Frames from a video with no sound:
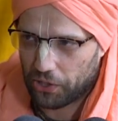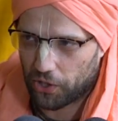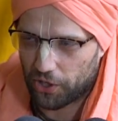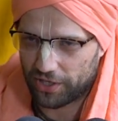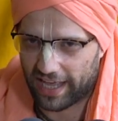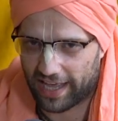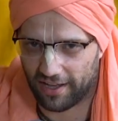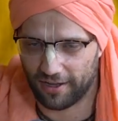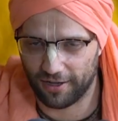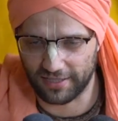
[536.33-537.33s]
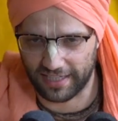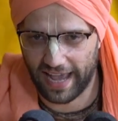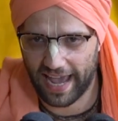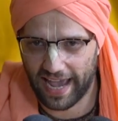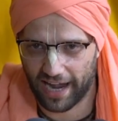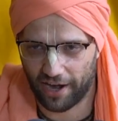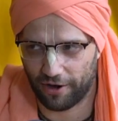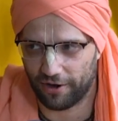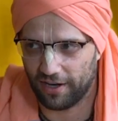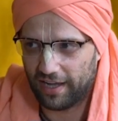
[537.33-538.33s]
long nails and
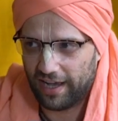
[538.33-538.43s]
hair